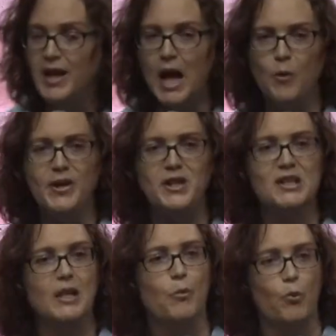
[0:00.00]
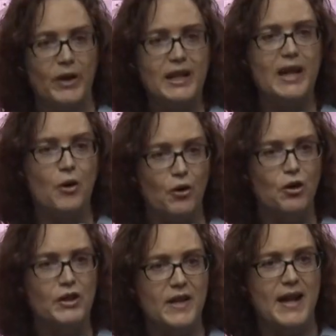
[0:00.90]
I went to sleep really
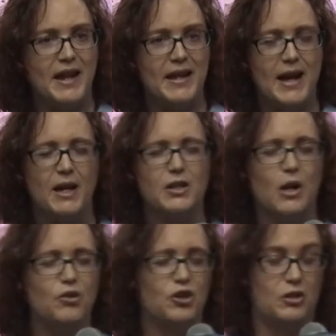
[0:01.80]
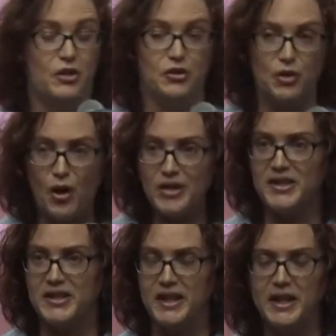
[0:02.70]
early that night because I was just
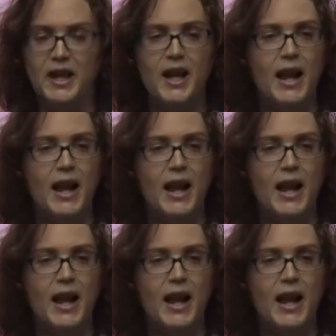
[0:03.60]
exhausted.